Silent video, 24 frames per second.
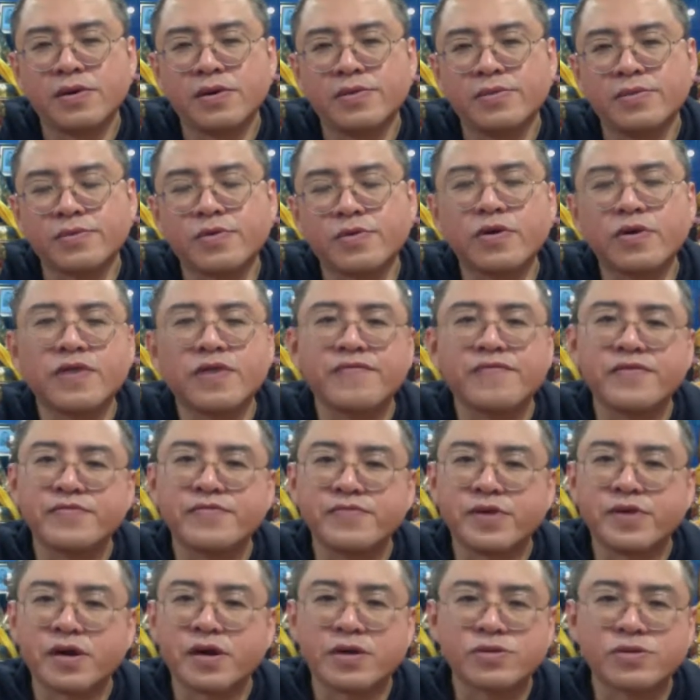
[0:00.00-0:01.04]
Quite often
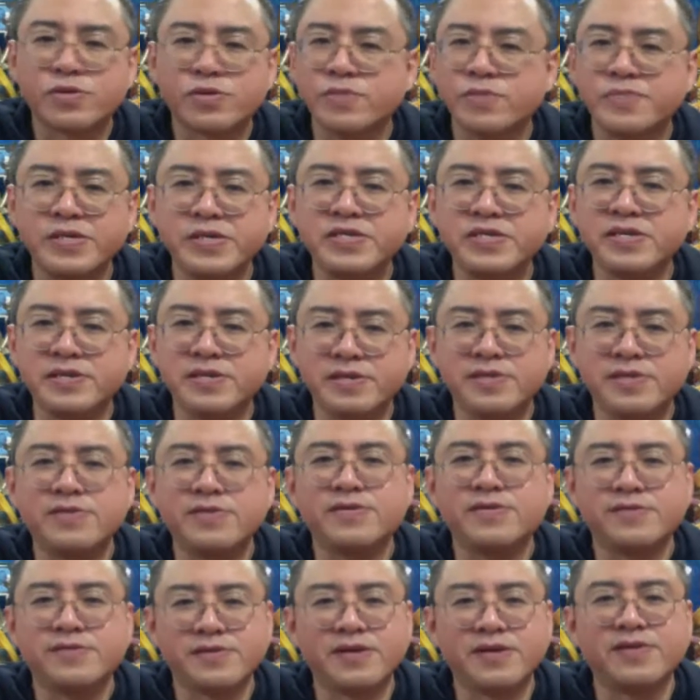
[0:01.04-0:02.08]
we are so busy
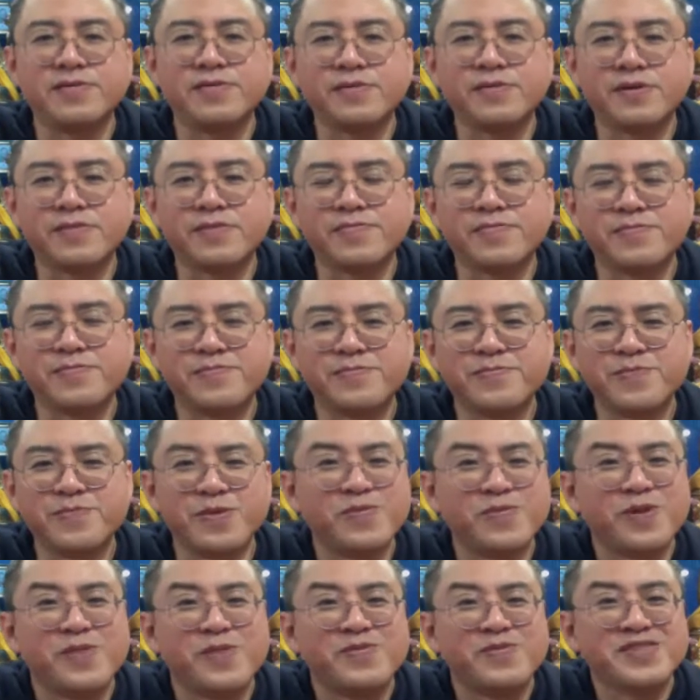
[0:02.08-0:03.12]
that we
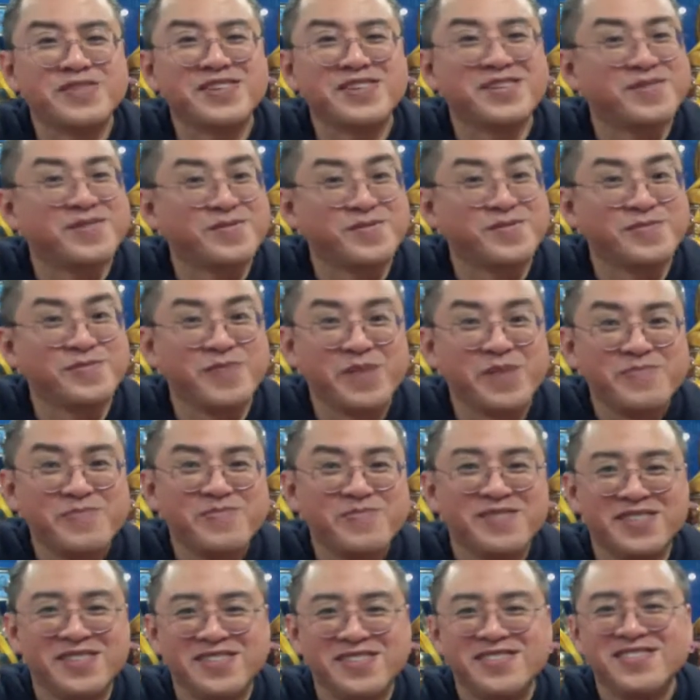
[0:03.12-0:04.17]
probably cannot
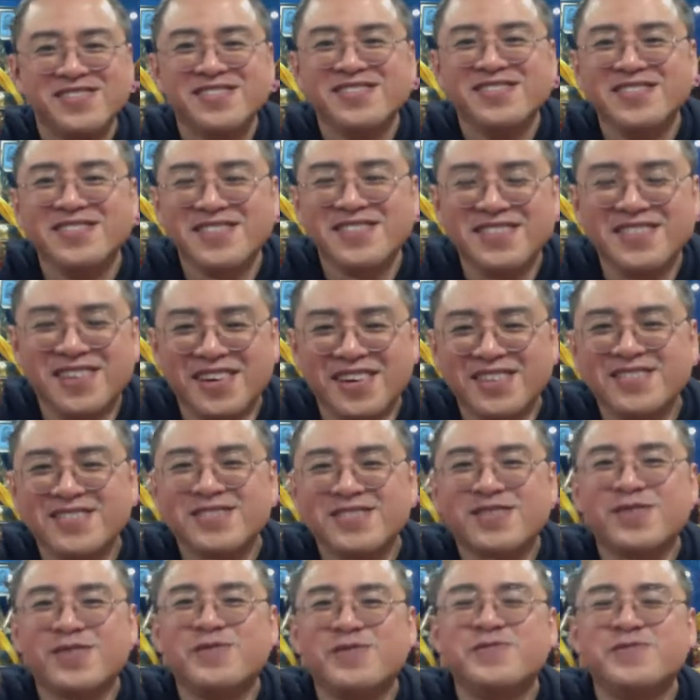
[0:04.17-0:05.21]
remember.
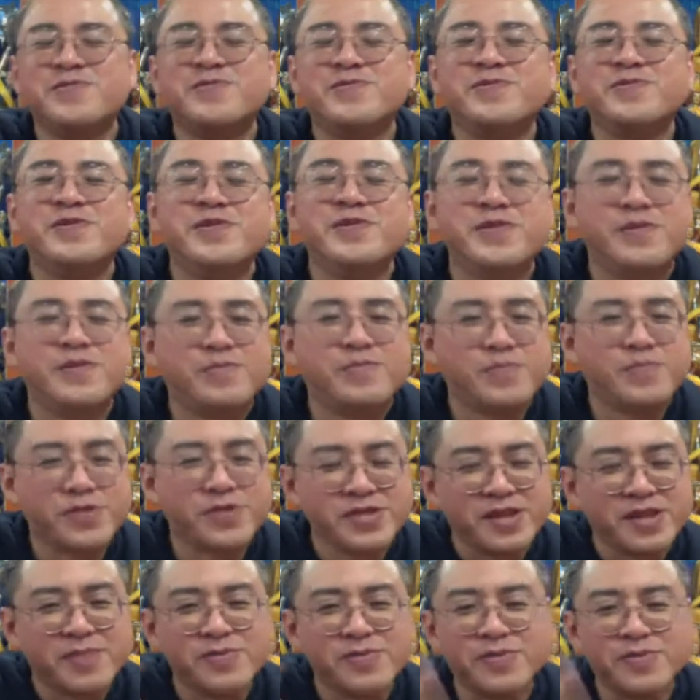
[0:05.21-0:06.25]
So
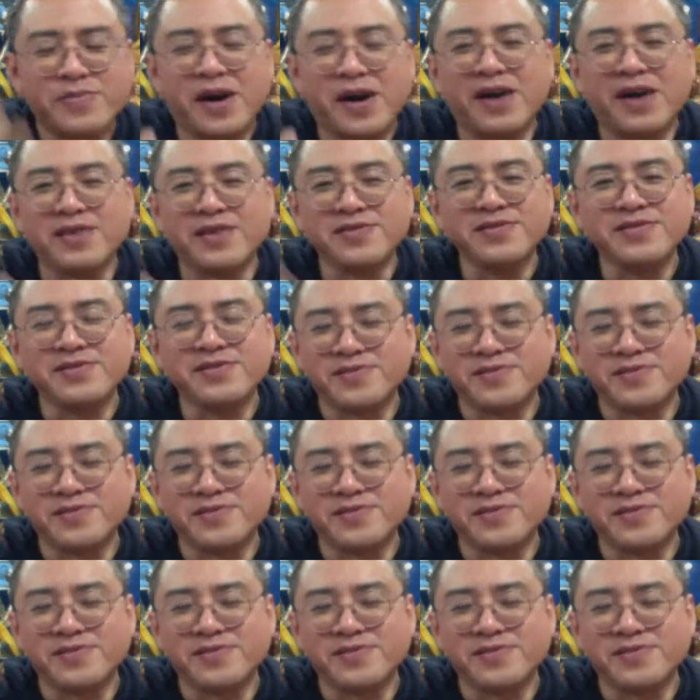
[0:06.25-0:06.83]
bring them to mind.